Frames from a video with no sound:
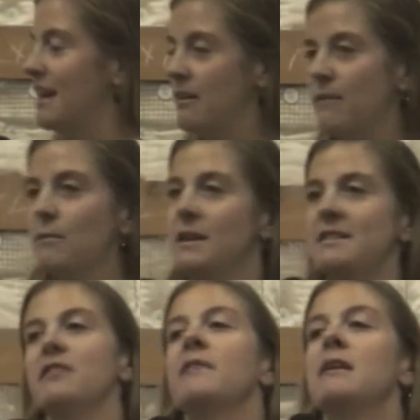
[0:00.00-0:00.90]
I felt
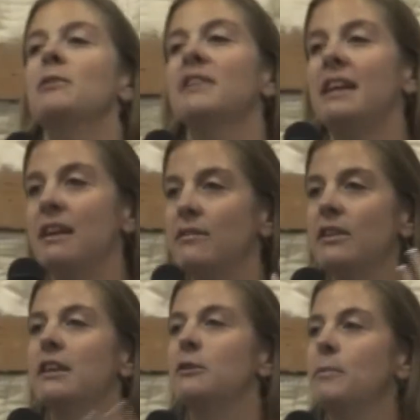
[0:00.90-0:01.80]
myself able to give a
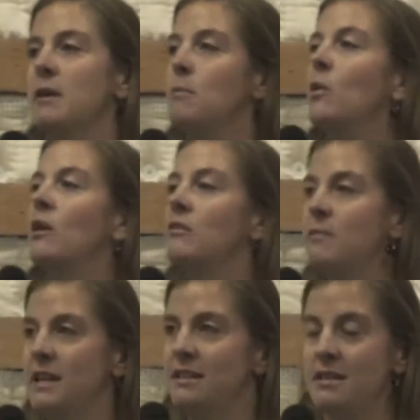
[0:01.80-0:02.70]
little bit more of
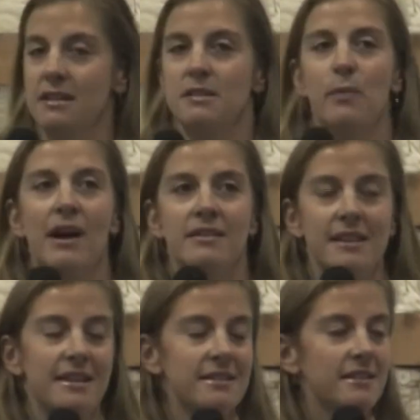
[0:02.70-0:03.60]
me to this
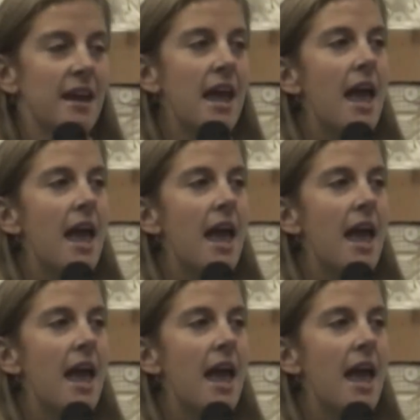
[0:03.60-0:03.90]
process.